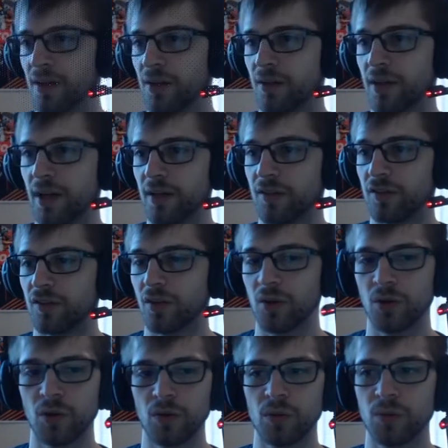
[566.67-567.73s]
Okay,
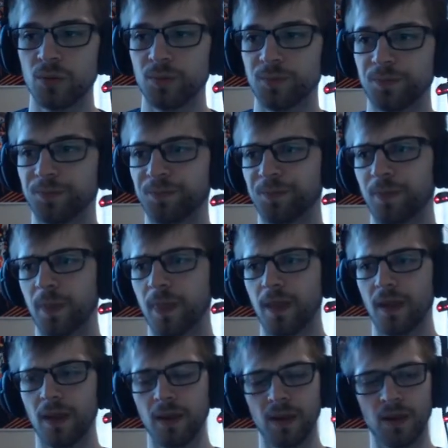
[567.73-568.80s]
so
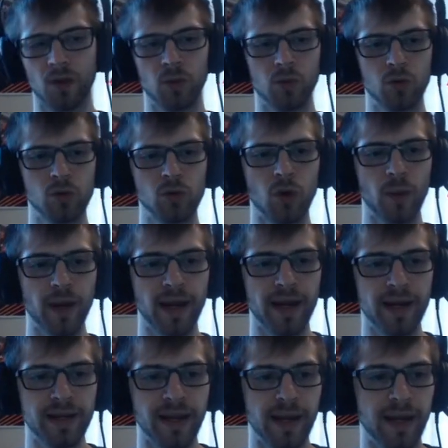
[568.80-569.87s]
we'll go
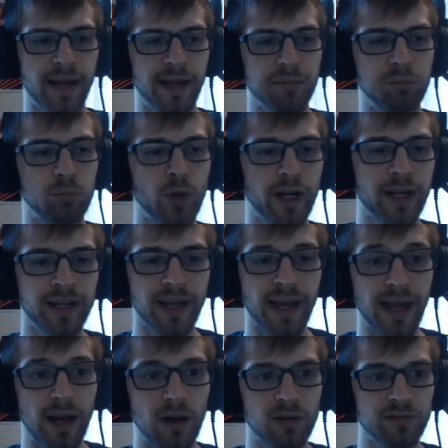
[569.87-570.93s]
ahead and break
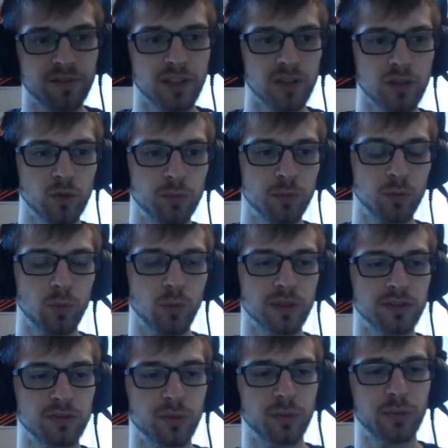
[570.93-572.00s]
out of the loop
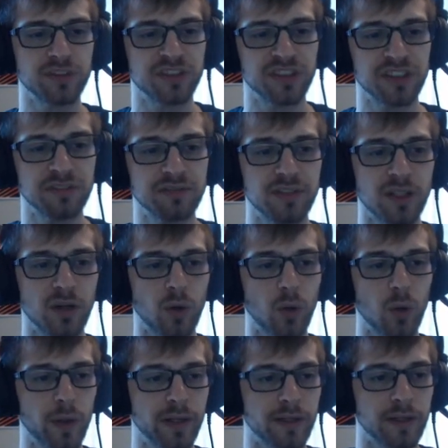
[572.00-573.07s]
once we receive the
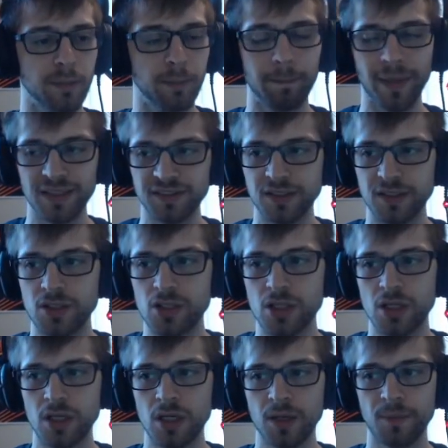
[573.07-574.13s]
quit message.
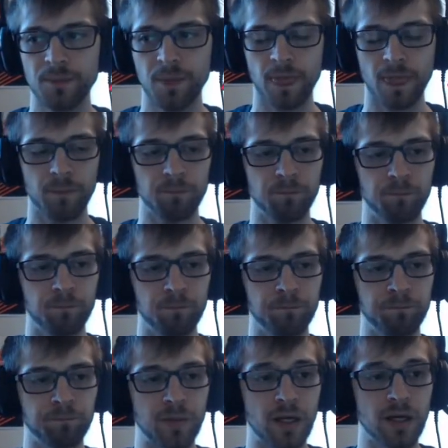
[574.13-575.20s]

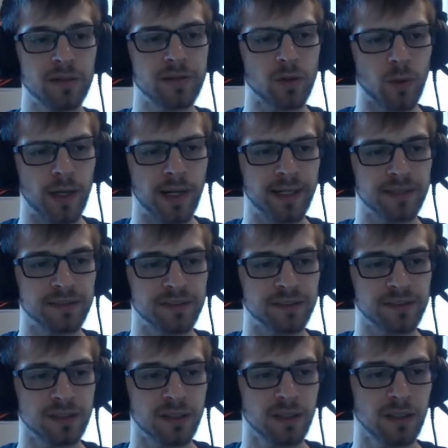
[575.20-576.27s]
Otherwise,
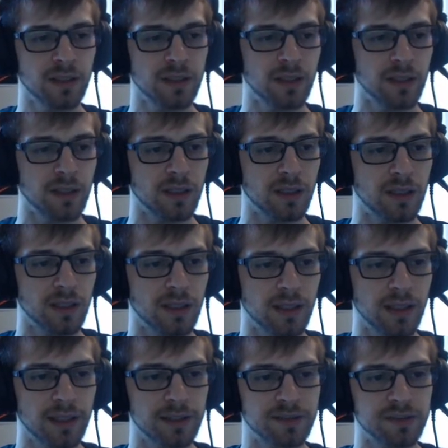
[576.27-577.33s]

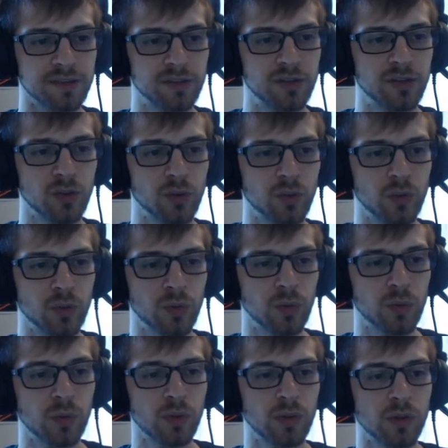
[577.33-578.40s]
let's
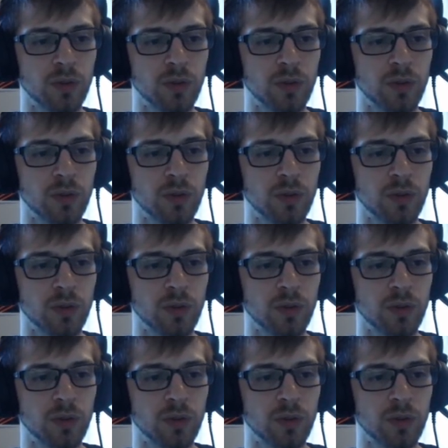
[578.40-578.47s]
do